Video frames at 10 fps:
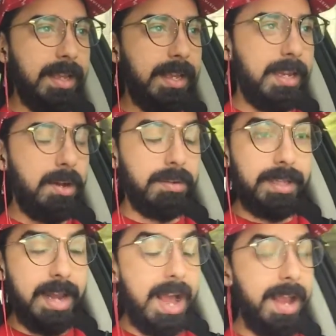you know,
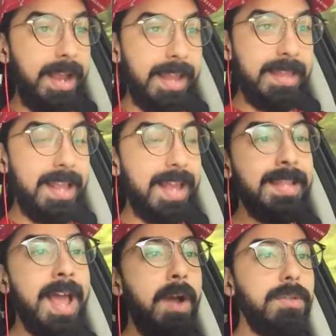that I, and,
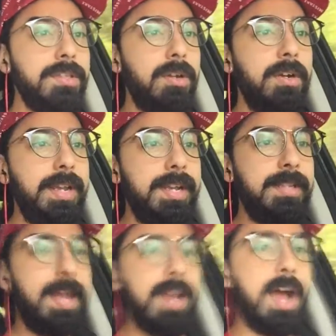and now it's starting to get
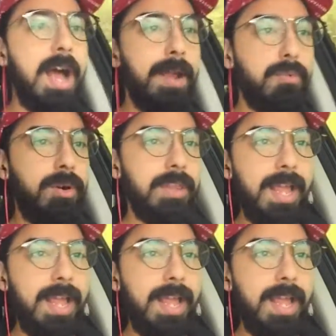to that high where,